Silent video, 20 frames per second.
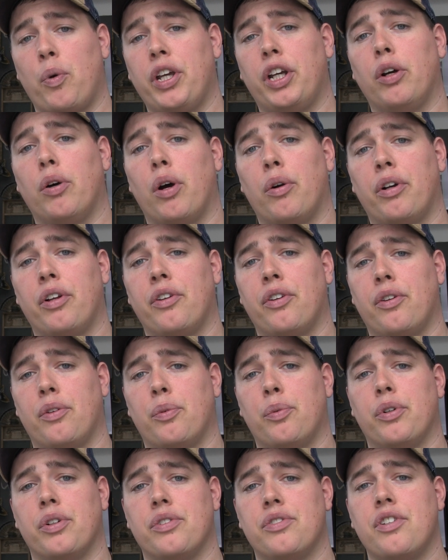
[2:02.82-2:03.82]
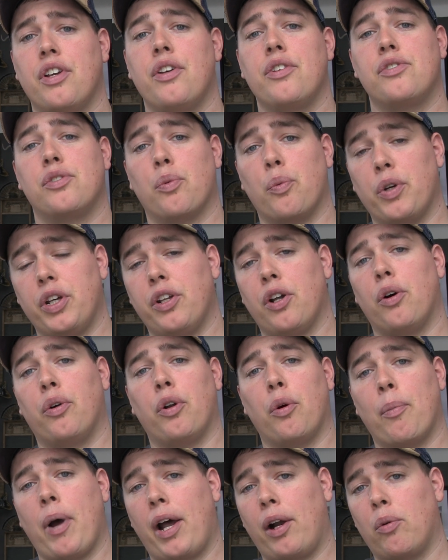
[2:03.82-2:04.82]
we go out into the woods. So we know
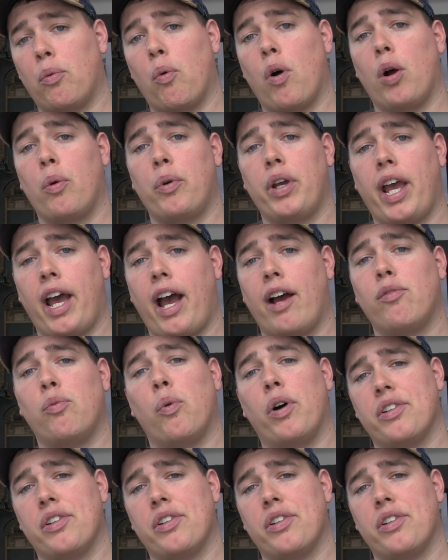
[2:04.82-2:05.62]
no matter what we have,